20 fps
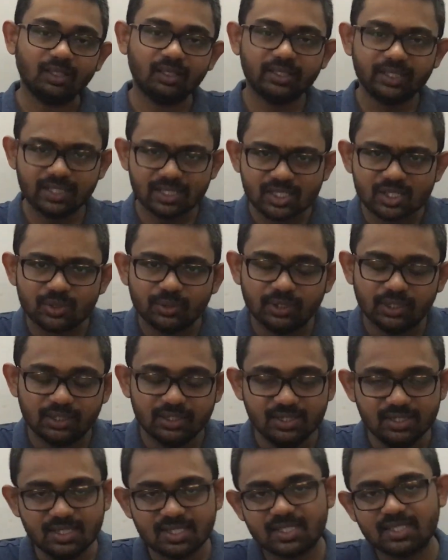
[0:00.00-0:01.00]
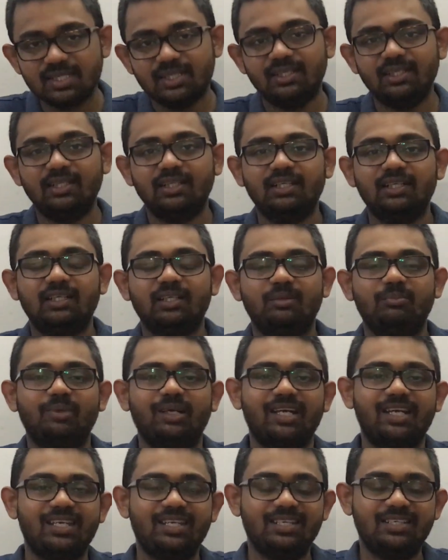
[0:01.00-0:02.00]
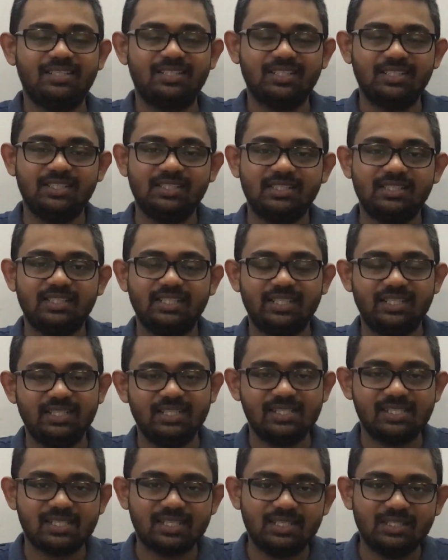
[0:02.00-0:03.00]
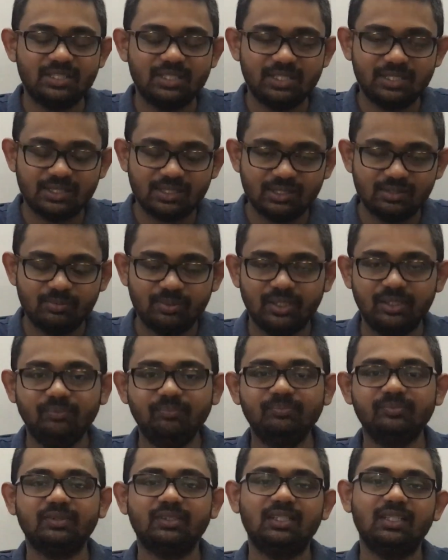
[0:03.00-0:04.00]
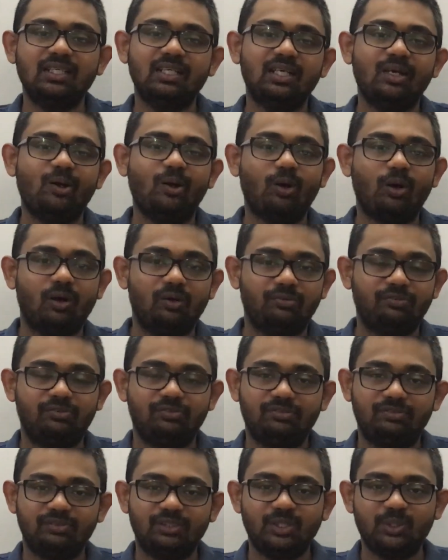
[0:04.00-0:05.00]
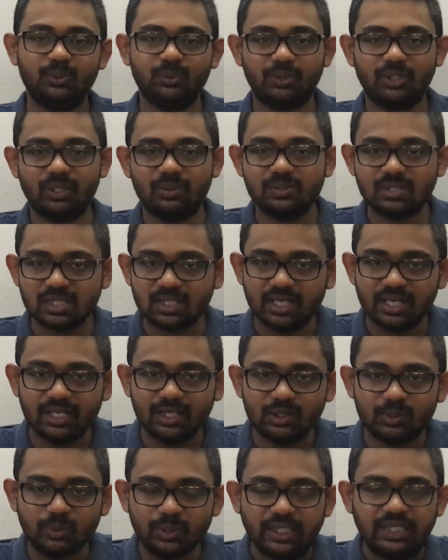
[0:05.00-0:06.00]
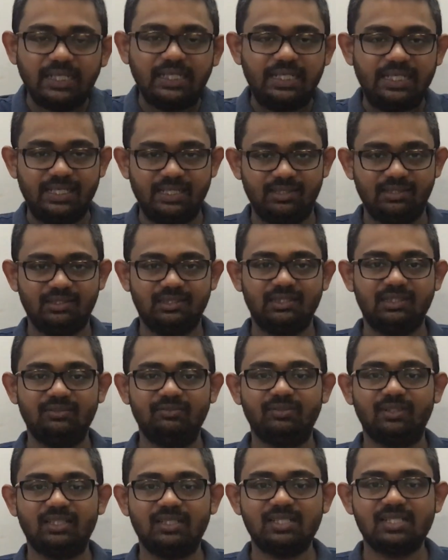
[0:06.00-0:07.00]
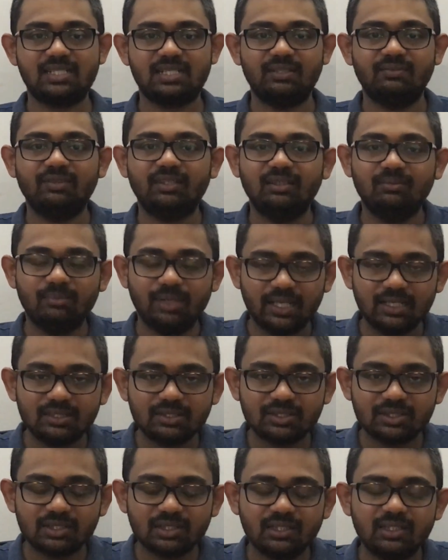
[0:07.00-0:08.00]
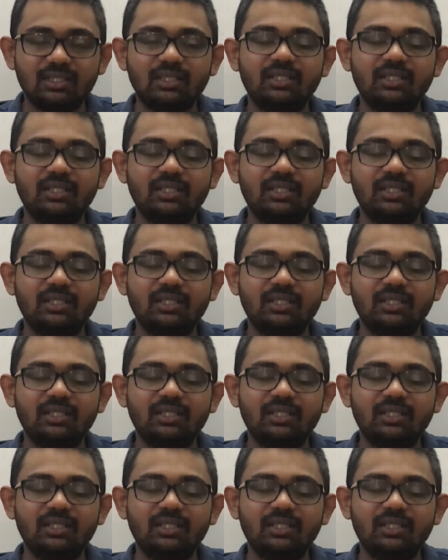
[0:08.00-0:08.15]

Dear students, my intelligent ladies and gentlemen of the 2020 advanced level batch,